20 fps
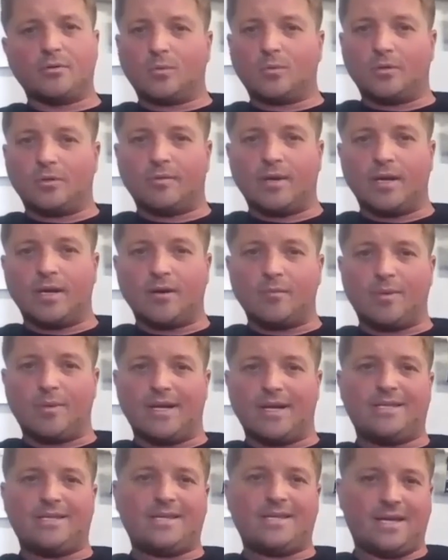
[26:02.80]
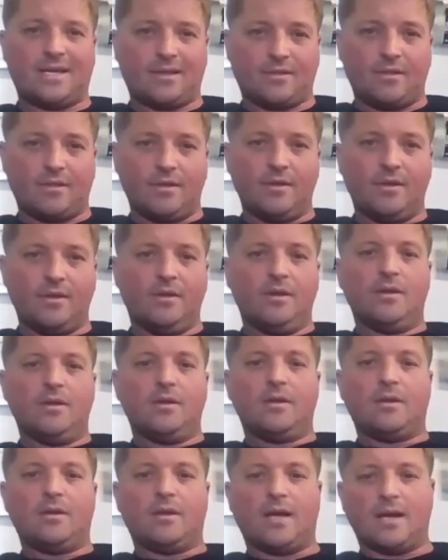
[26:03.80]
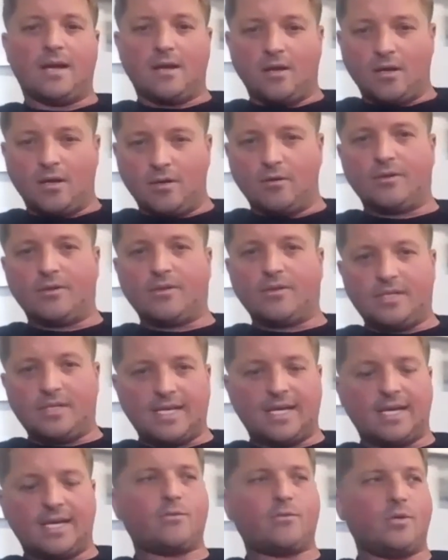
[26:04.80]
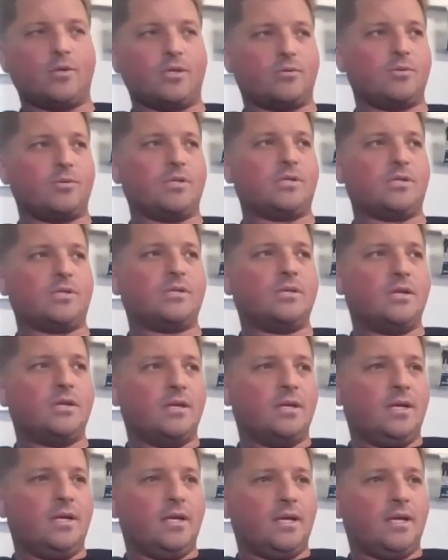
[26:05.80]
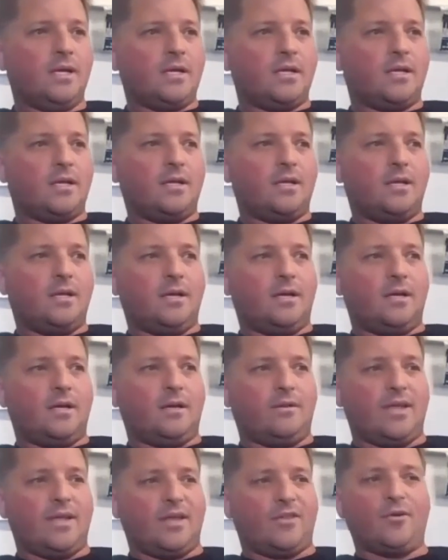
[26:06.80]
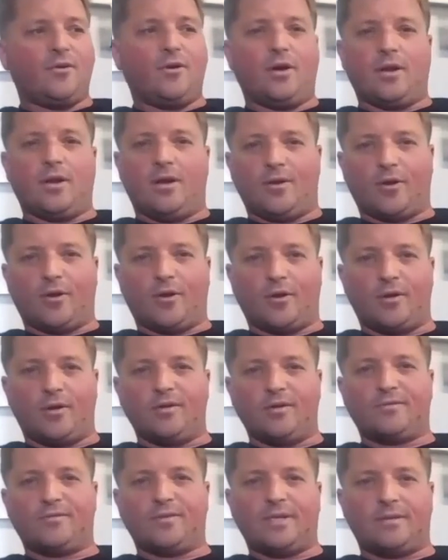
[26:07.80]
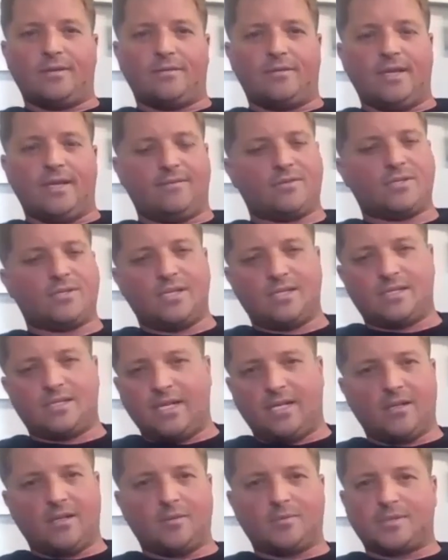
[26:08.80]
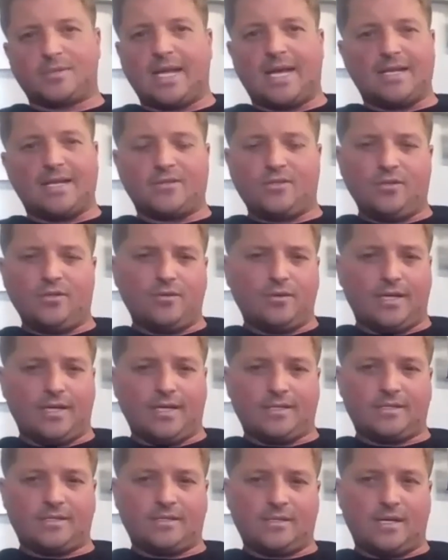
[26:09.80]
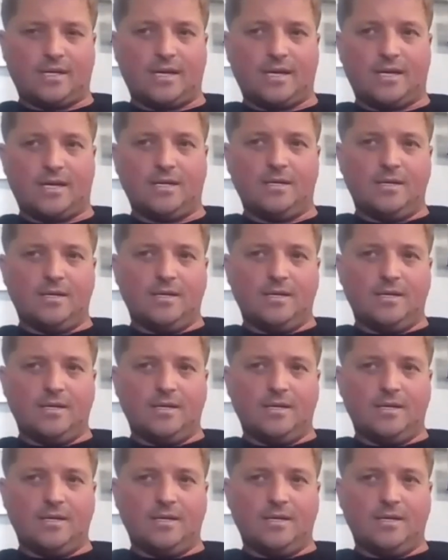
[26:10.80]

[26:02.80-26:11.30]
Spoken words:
the world record by a tenth. Not a hundredth, a tenth, which was, they thought, unheard of, and they've since eclipsed that too. And it's, I